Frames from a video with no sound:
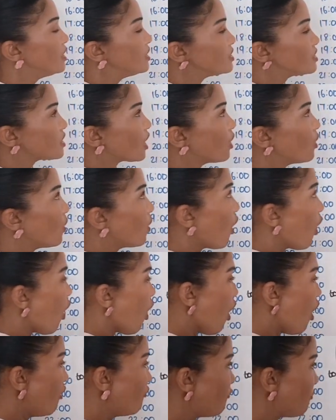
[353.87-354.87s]
So
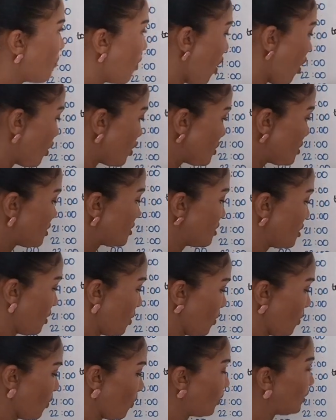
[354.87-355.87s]
half past,
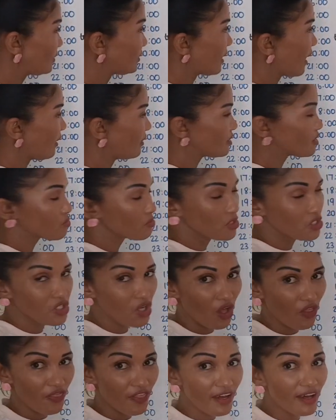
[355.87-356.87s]
well, tells me it's
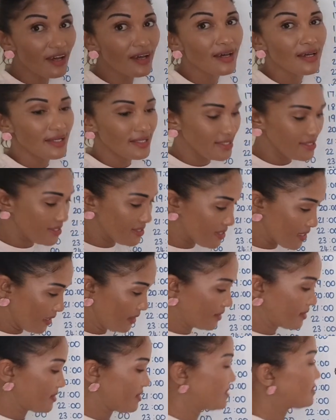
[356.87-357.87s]
on the
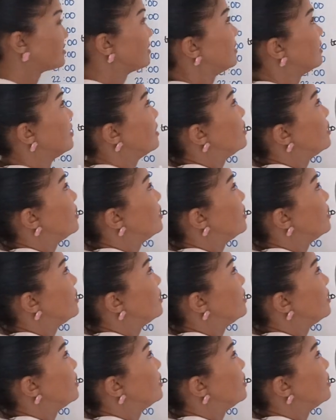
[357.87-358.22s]
6.